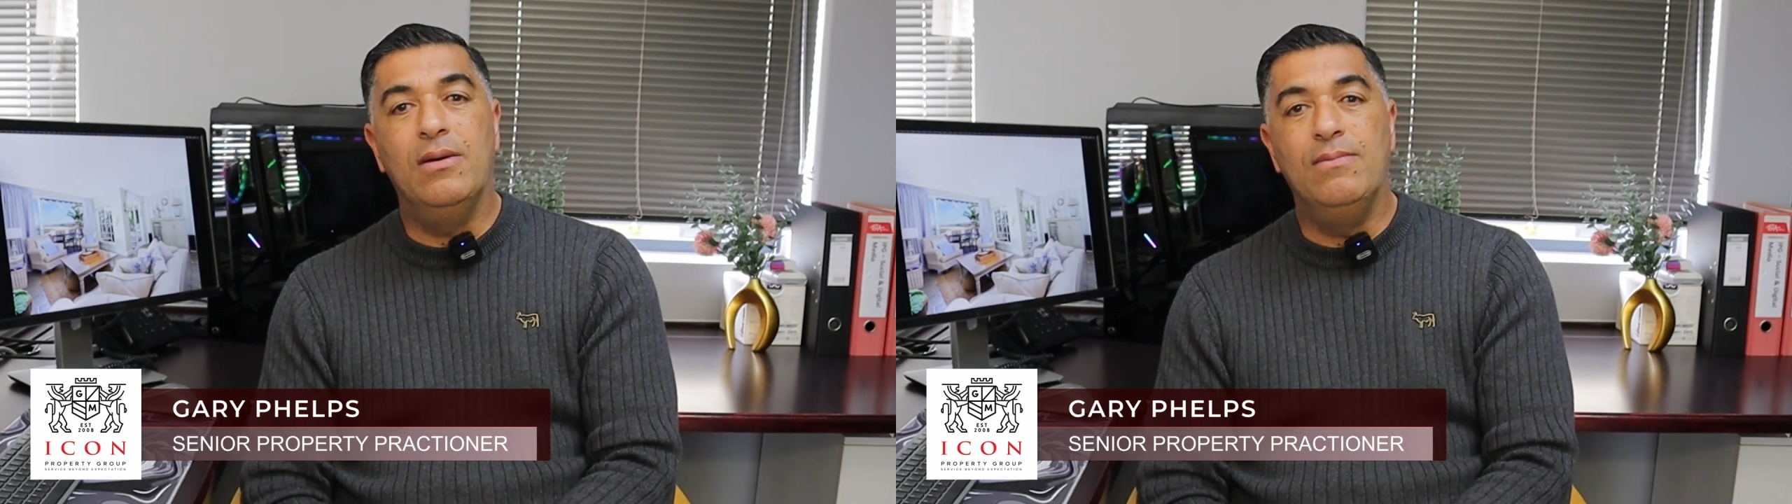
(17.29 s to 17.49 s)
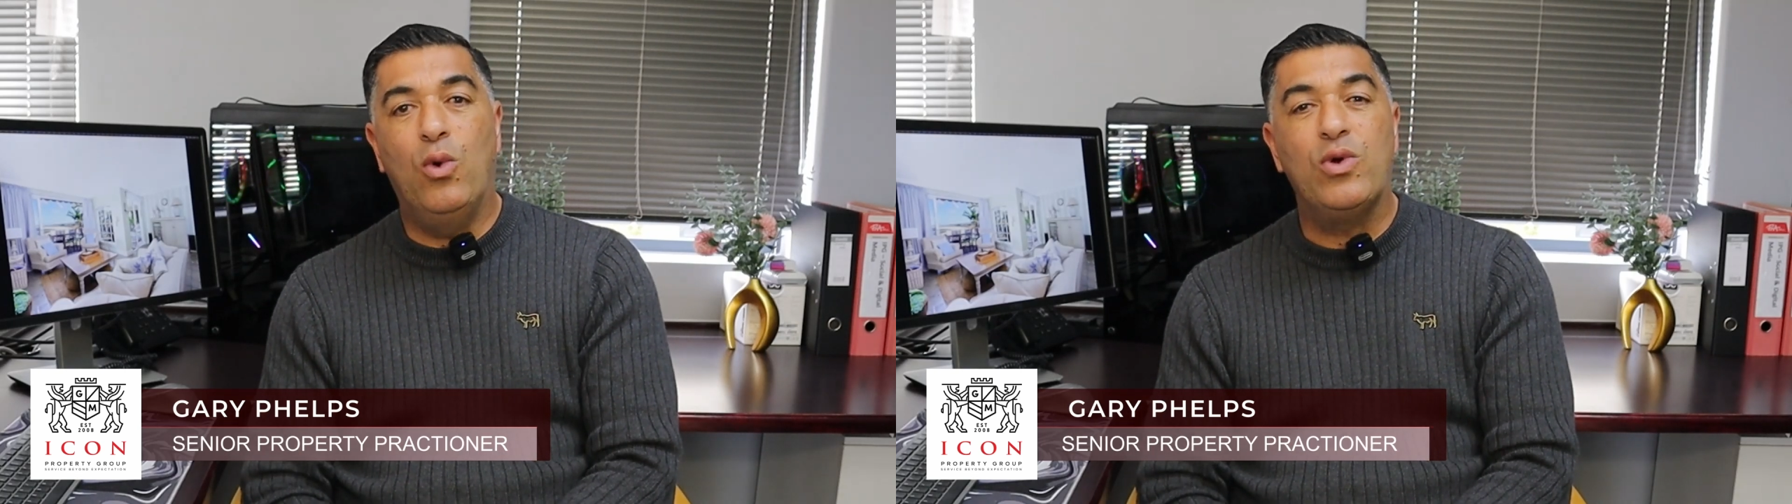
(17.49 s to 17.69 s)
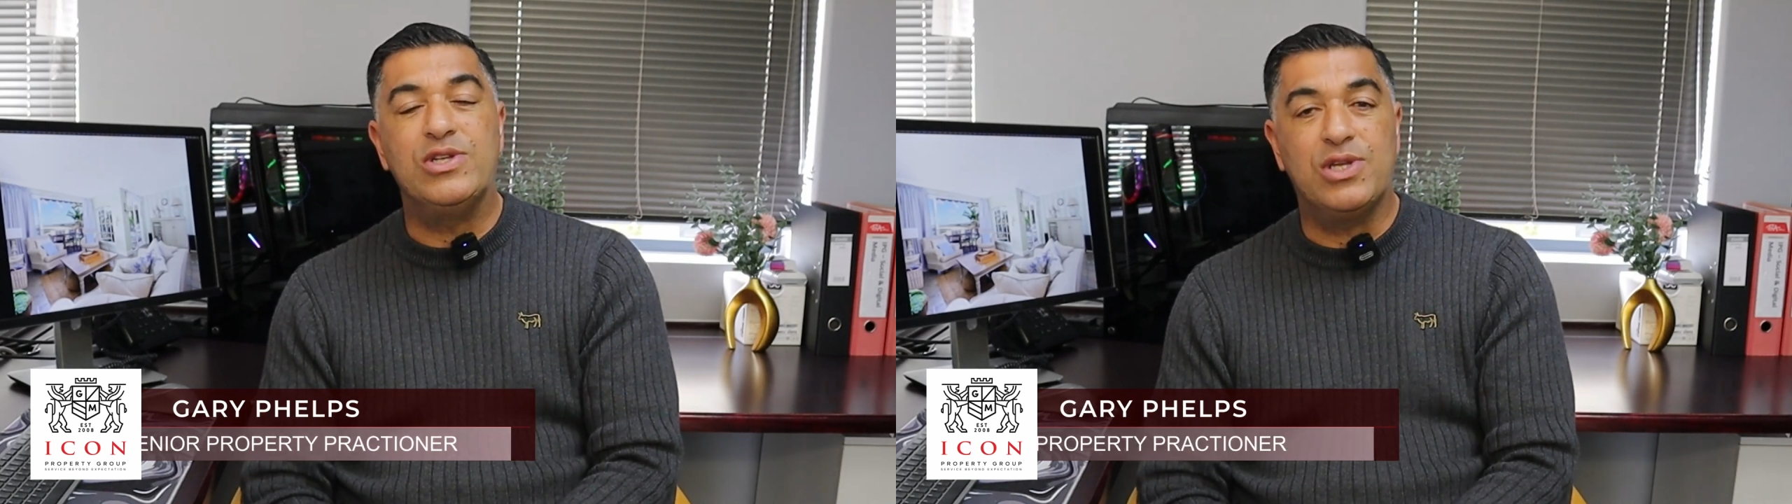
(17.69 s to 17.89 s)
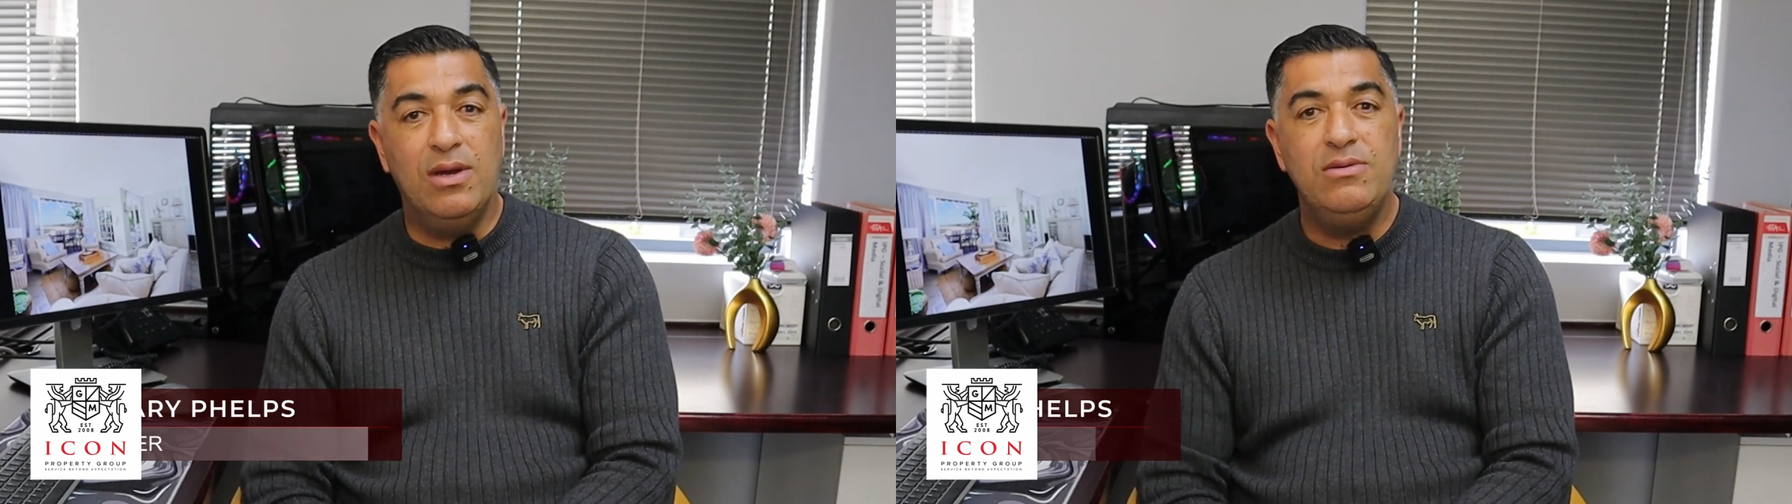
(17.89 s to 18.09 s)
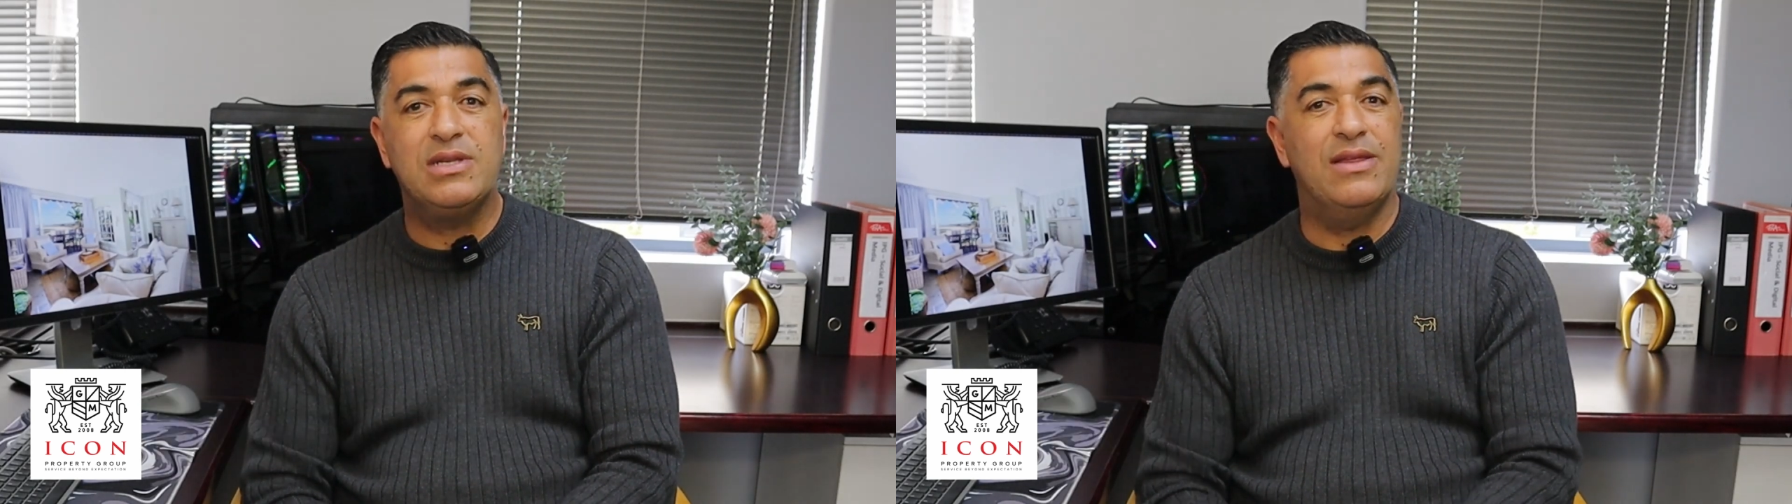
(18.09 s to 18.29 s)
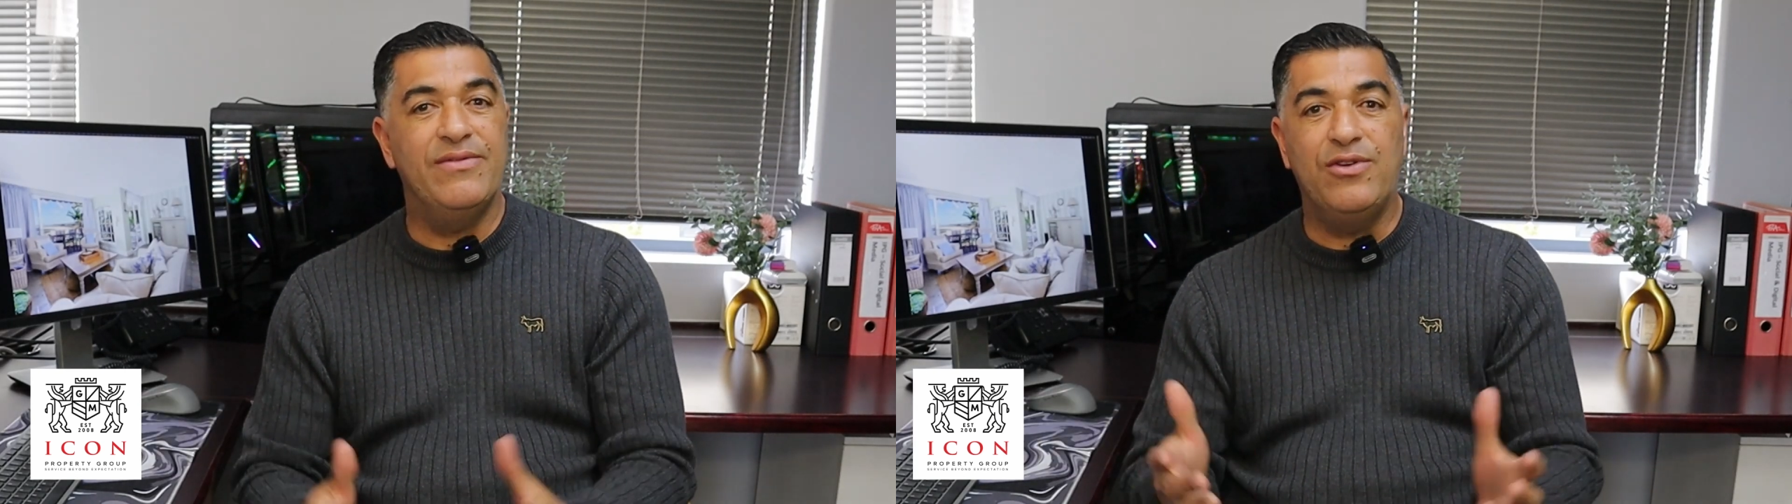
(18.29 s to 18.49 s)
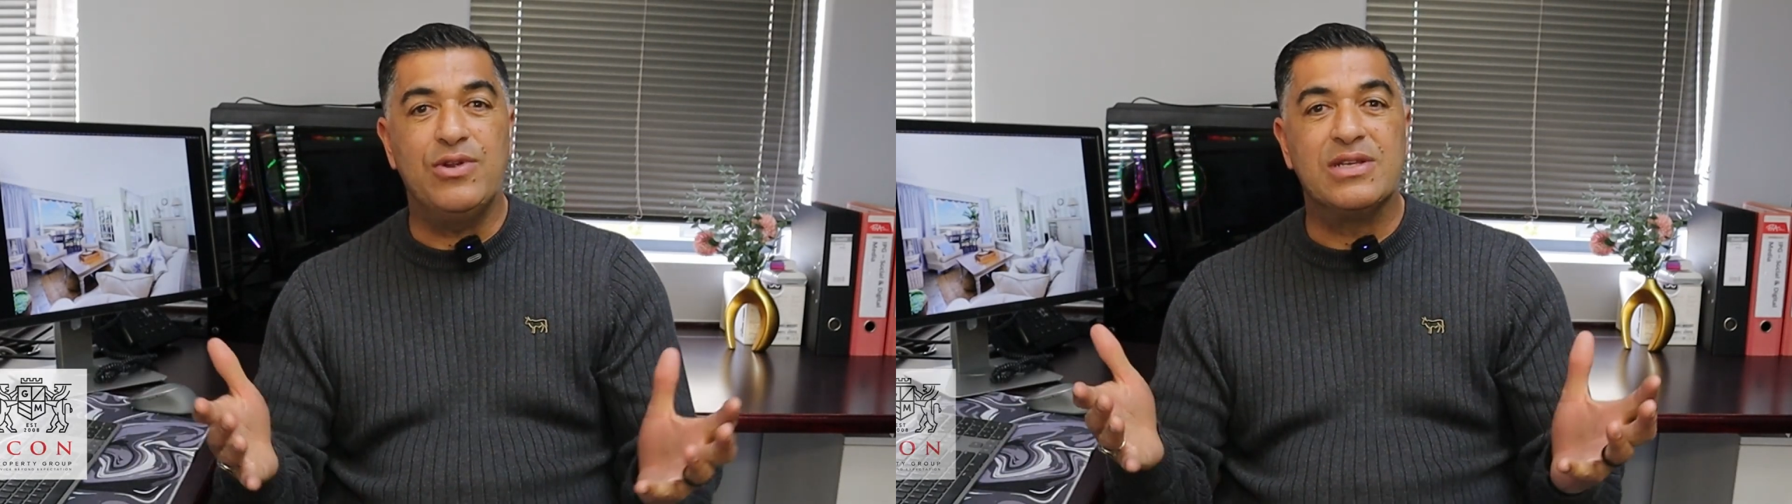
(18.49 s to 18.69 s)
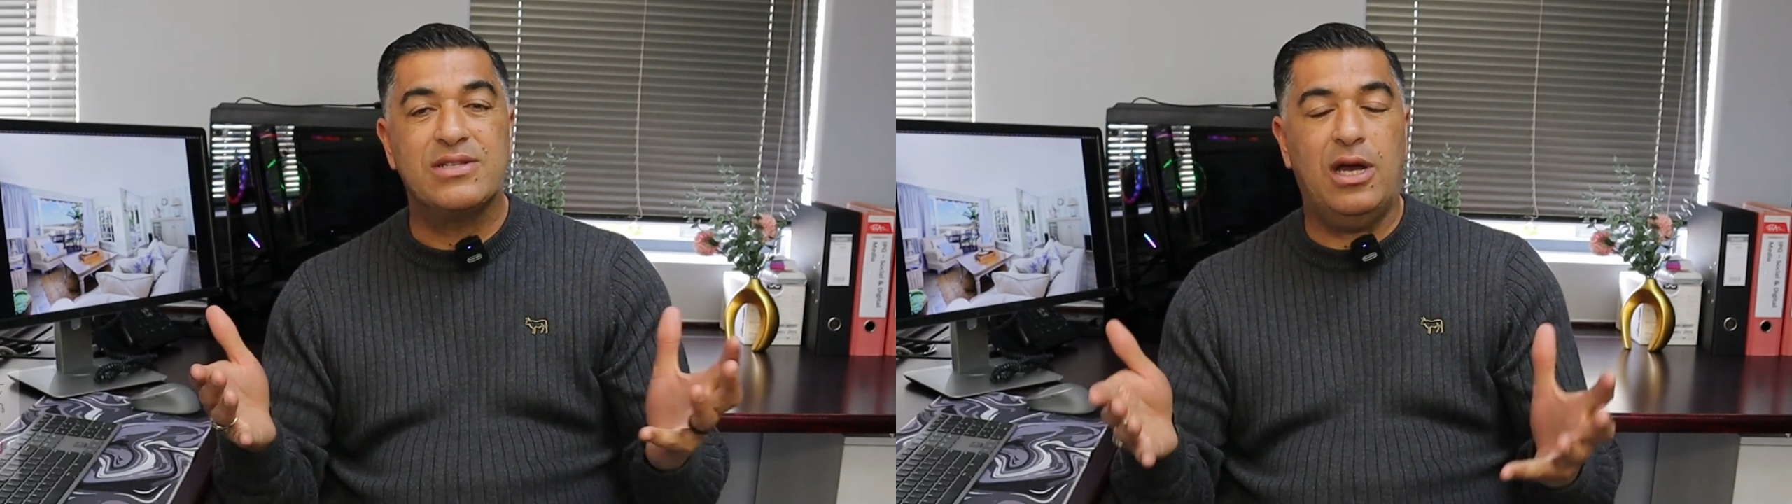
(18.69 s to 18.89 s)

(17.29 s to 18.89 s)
mortgage loans and the various